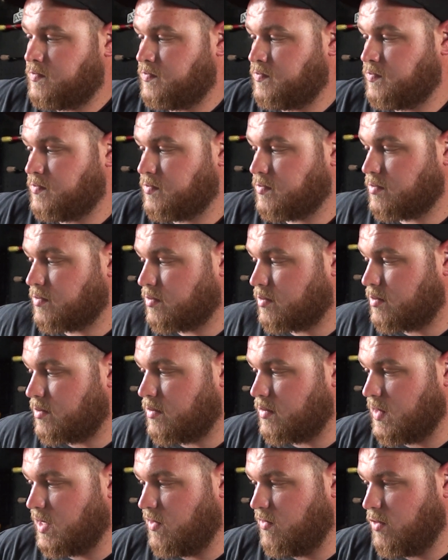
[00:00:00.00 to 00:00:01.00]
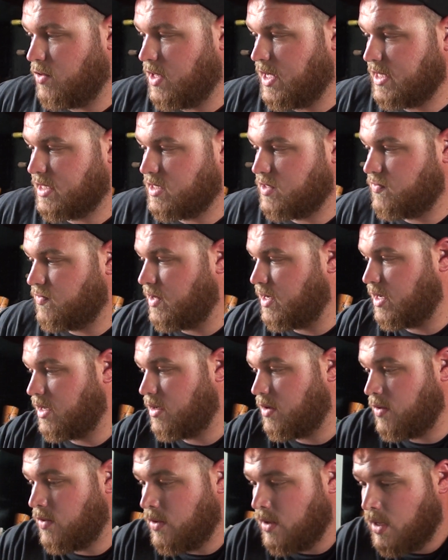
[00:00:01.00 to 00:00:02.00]
If you like this
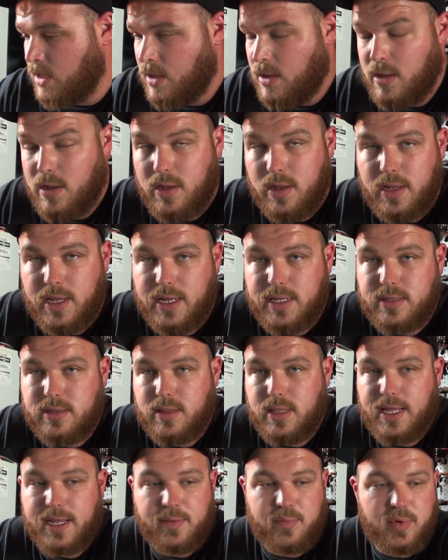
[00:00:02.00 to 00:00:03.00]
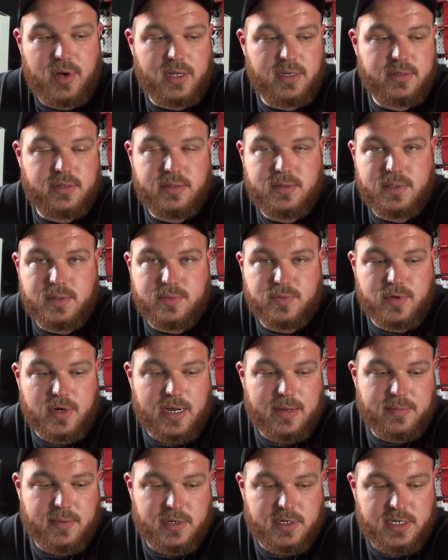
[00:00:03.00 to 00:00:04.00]
video, hit the like button,
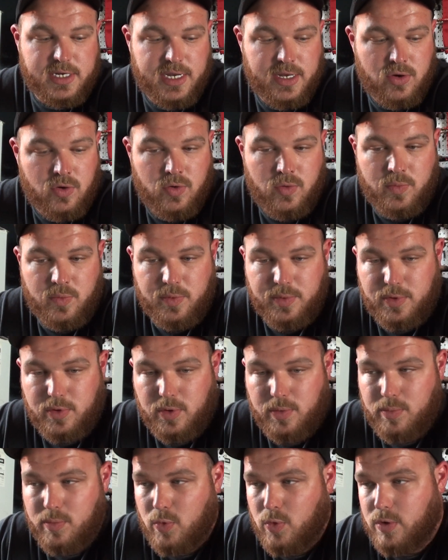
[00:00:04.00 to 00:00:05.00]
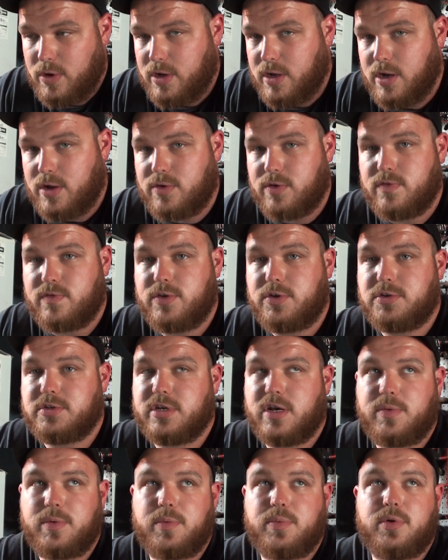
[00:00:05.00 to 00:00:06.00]
subscribe to the channel. We're doing more gun reviews.
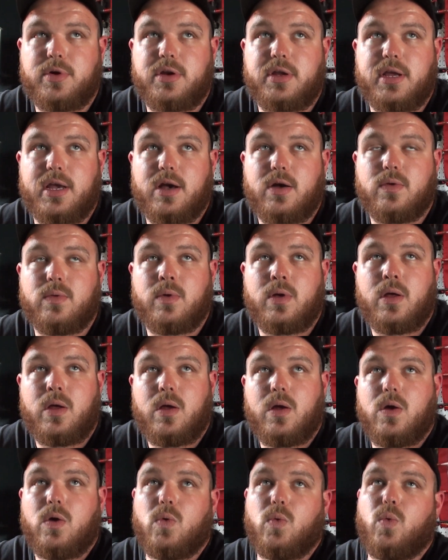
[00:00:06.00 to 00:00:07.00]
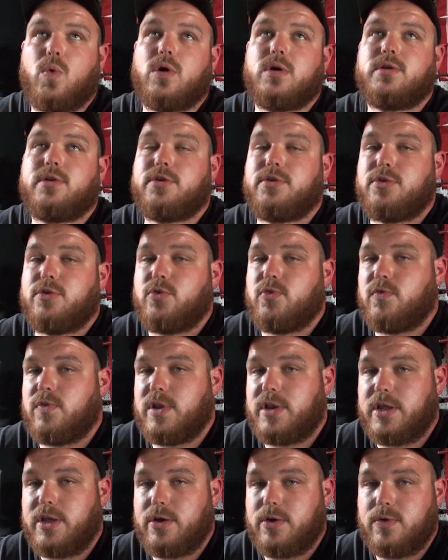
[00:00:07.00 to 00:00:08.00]
I'll be putting out 1 to 2
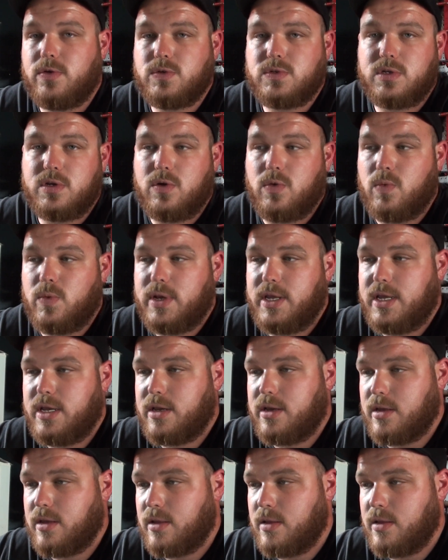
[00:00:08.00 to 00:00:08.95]
videos a week.